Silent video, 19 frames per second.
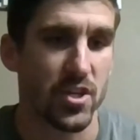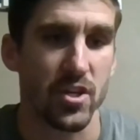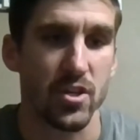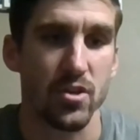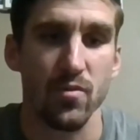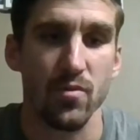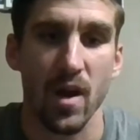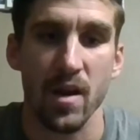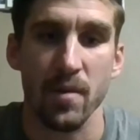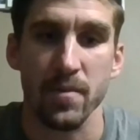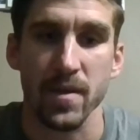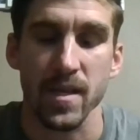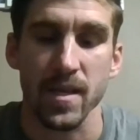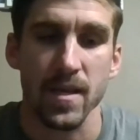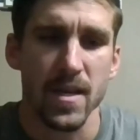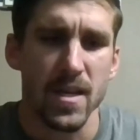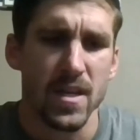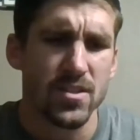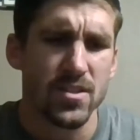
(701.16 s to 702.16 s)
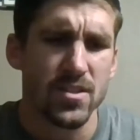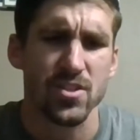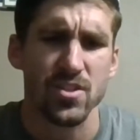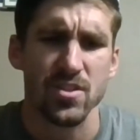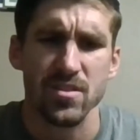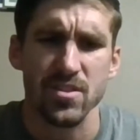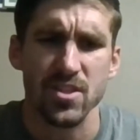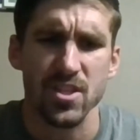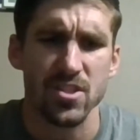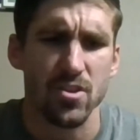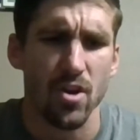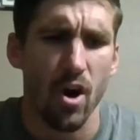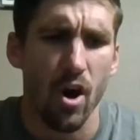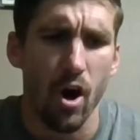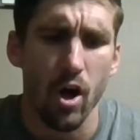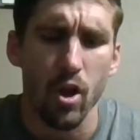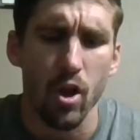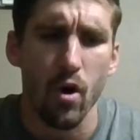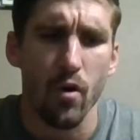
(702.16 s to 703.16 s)
You want to be just
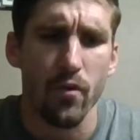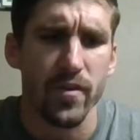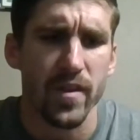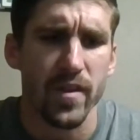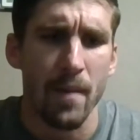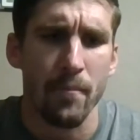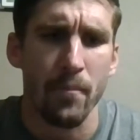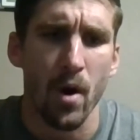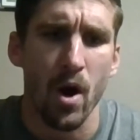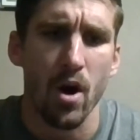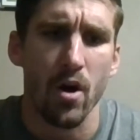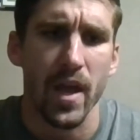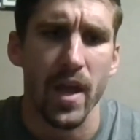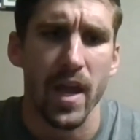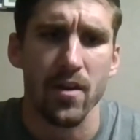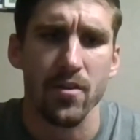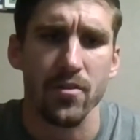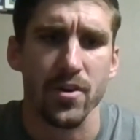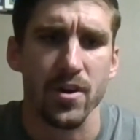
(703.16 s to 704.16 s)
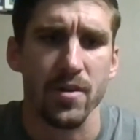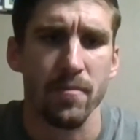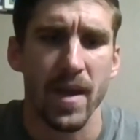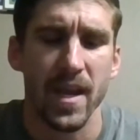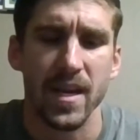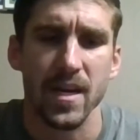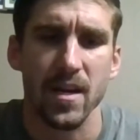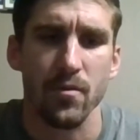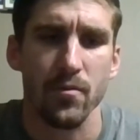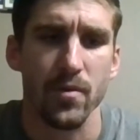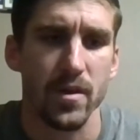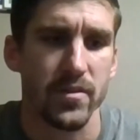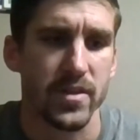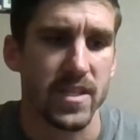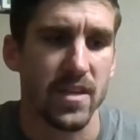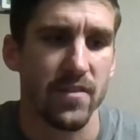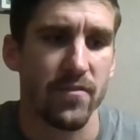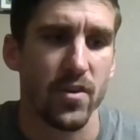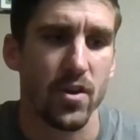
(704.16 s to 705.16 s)
all over that ball handler and making it really
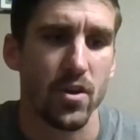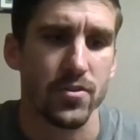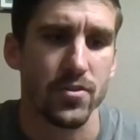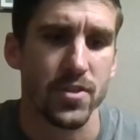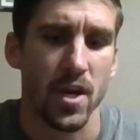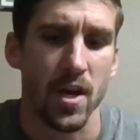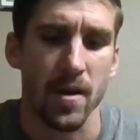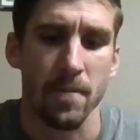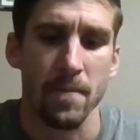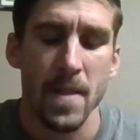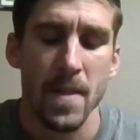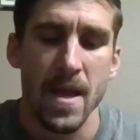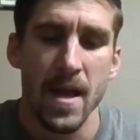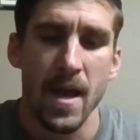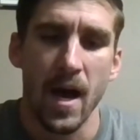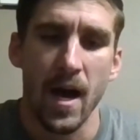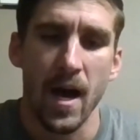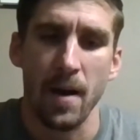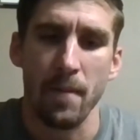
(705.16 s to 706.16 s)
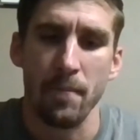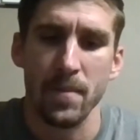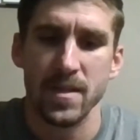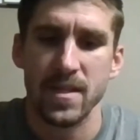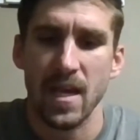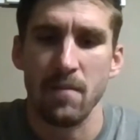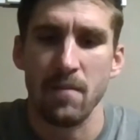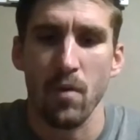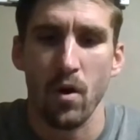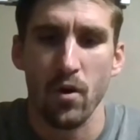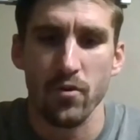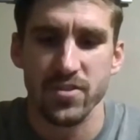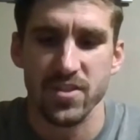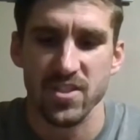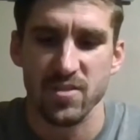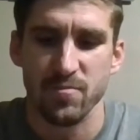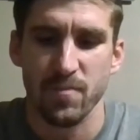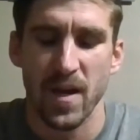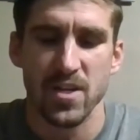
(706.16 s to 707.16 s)
difficult on them. But then most
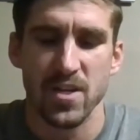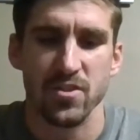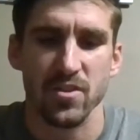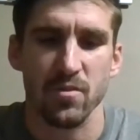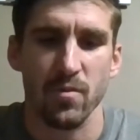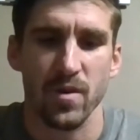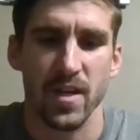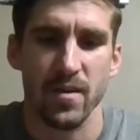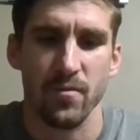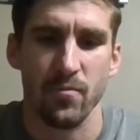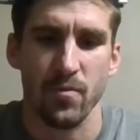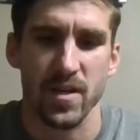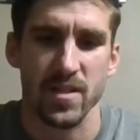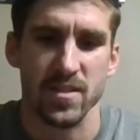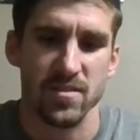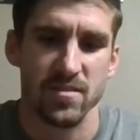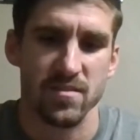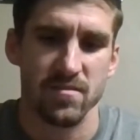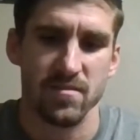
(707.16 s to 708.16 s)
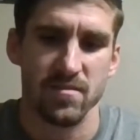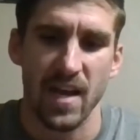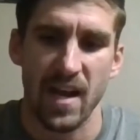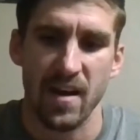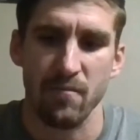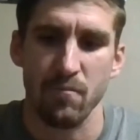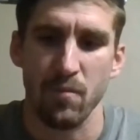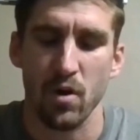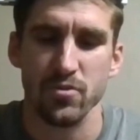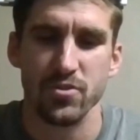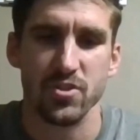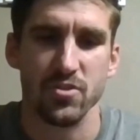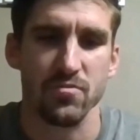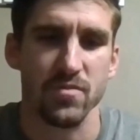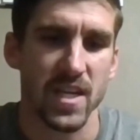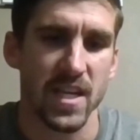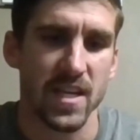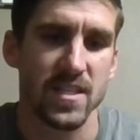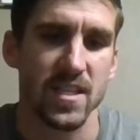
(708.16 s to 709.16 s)
especially what is kind of most
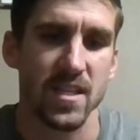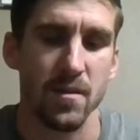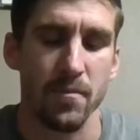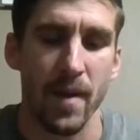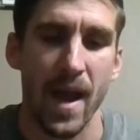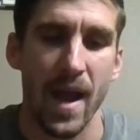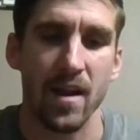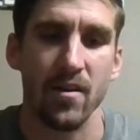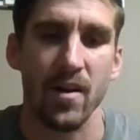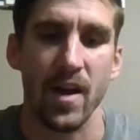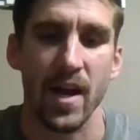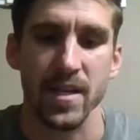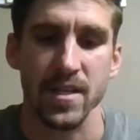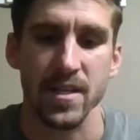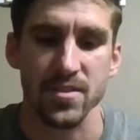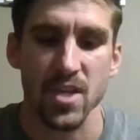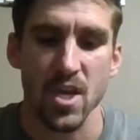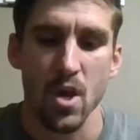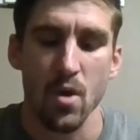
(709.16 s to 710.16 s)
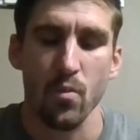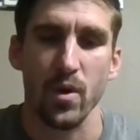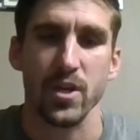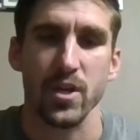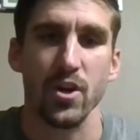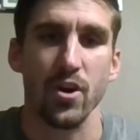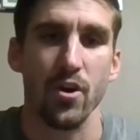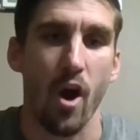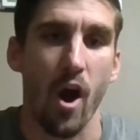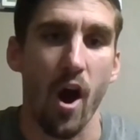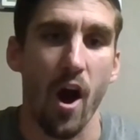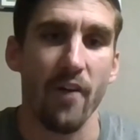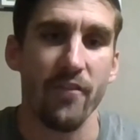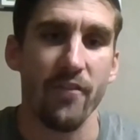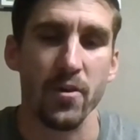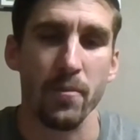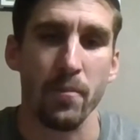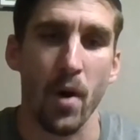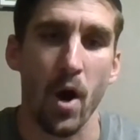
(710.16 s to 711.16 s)
unique to the pack line is when you're
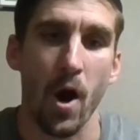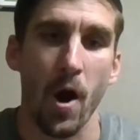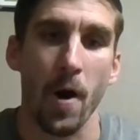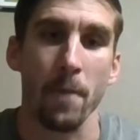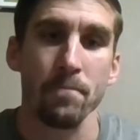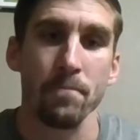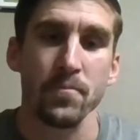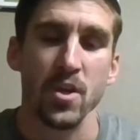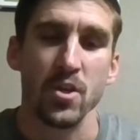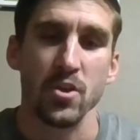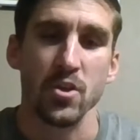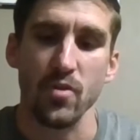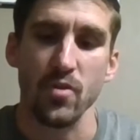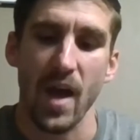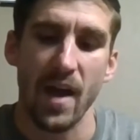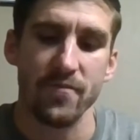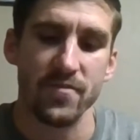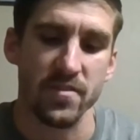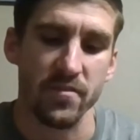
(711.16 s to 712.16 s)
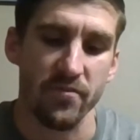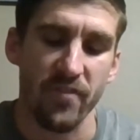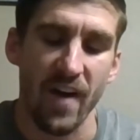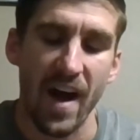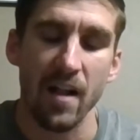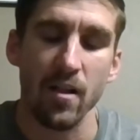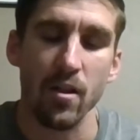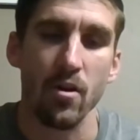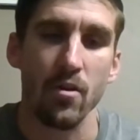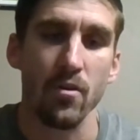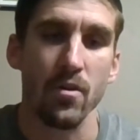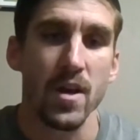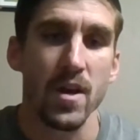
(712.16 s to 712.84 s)
off the ball, you have to follow